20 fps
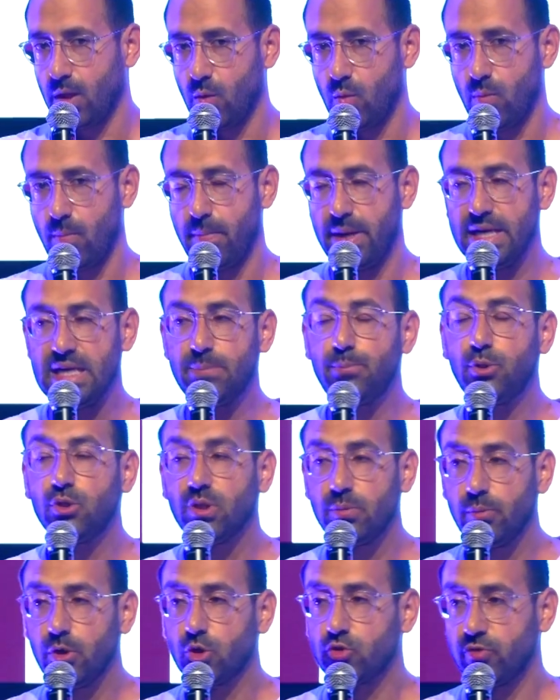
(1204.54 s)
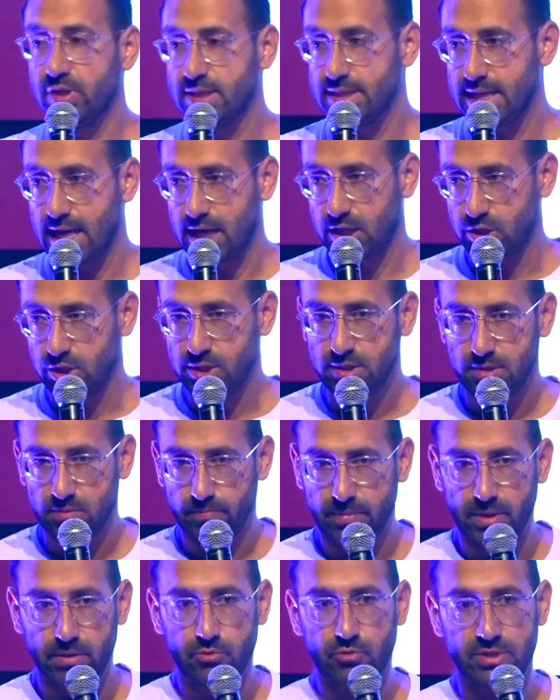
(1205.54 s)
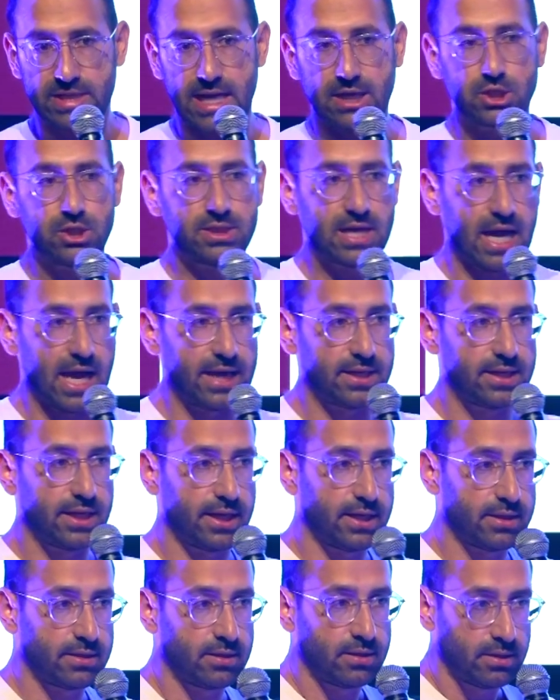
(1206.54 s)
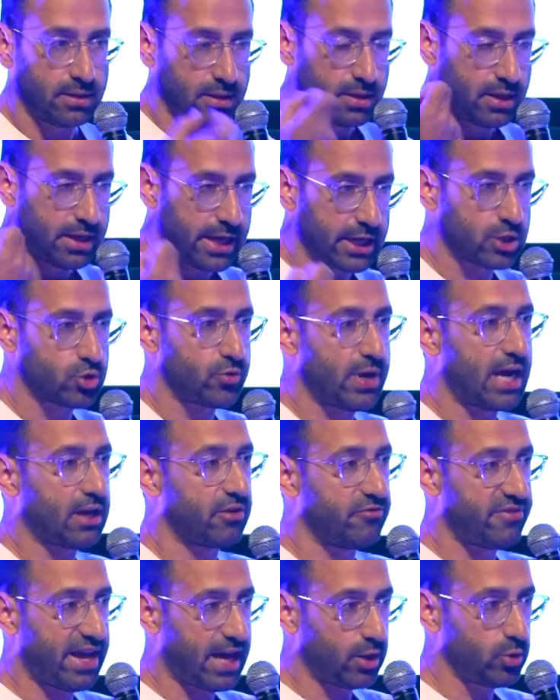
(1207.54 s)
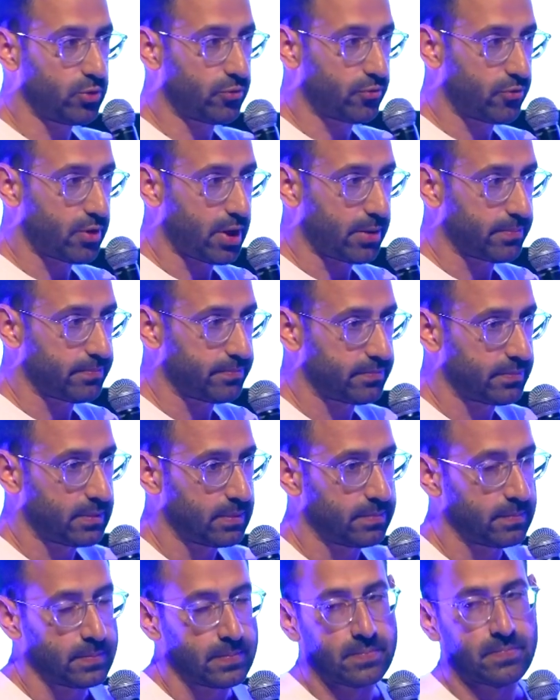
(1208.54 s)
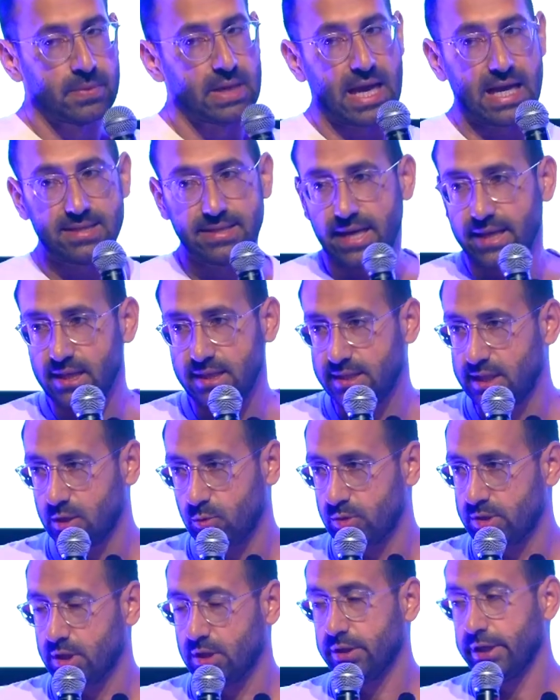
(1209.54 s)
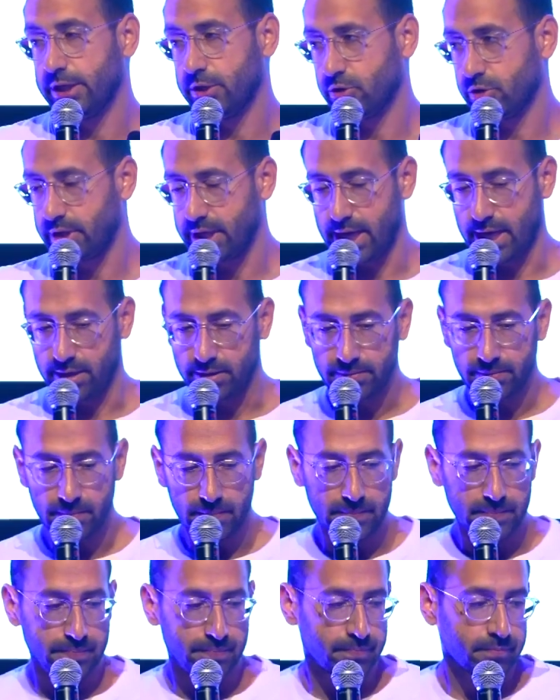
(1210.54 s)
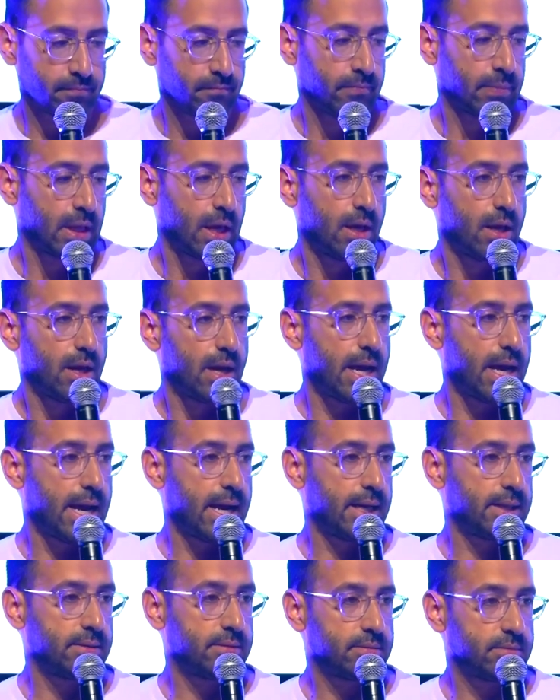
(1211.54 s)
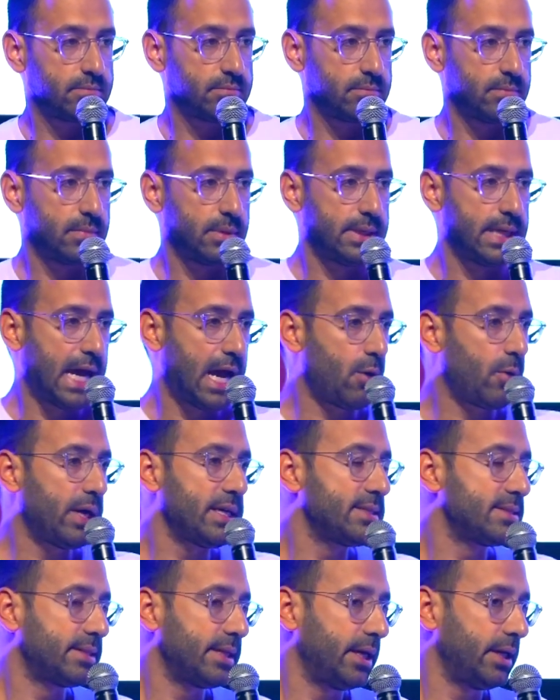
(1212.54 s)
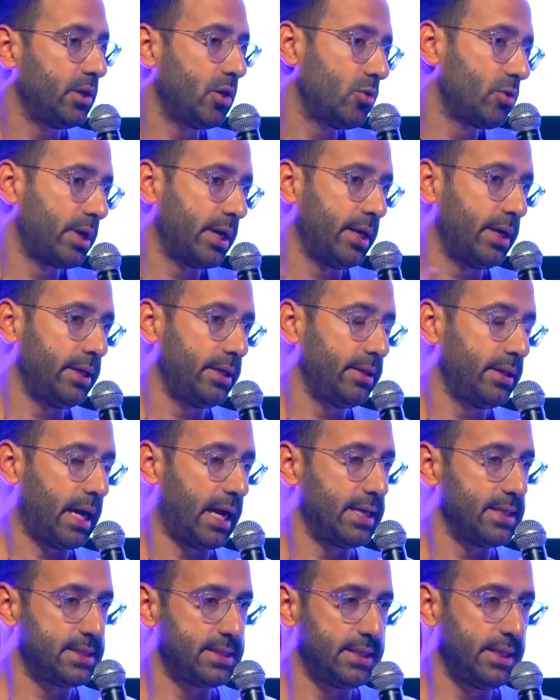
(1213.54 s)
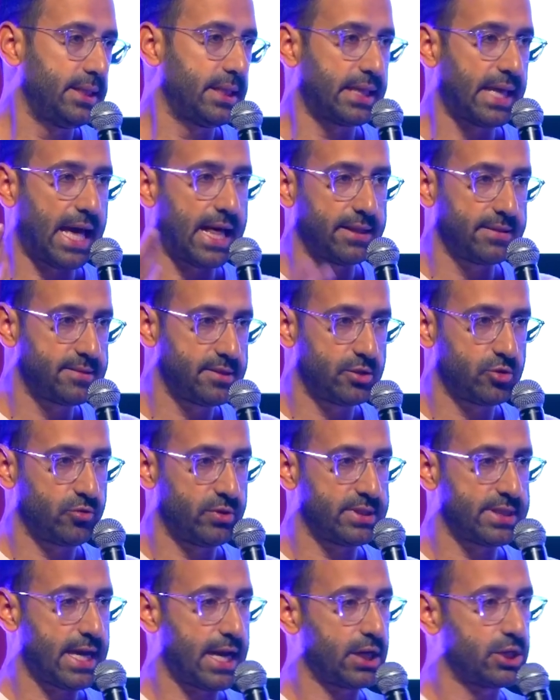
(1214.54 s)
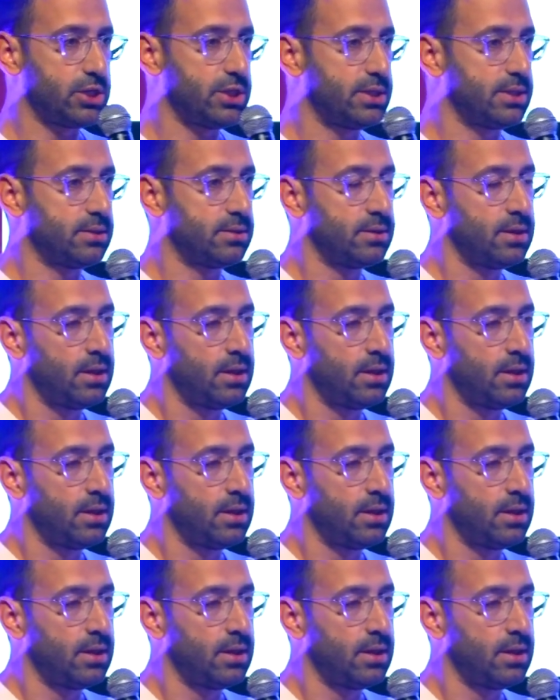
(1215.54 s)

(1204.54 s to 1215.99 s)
manipulable transactions, transactions I can extract value from, as any sequencing layer can. And now I say, okay, I see that Alice's transaction,